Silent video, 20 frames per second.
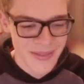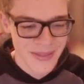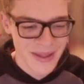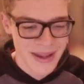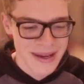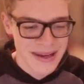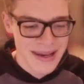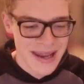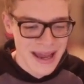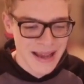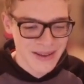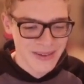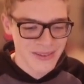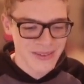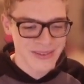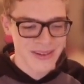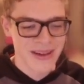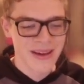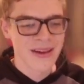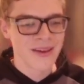the
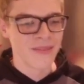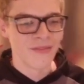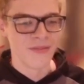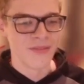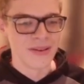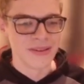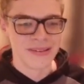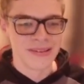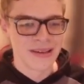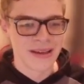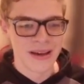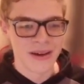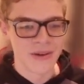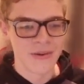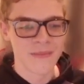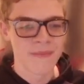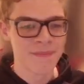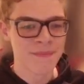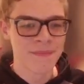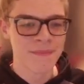next video.
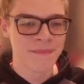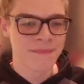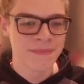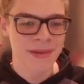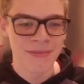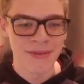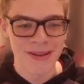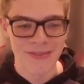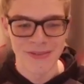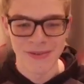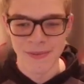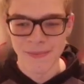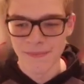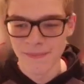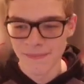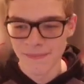Bye bye everyone.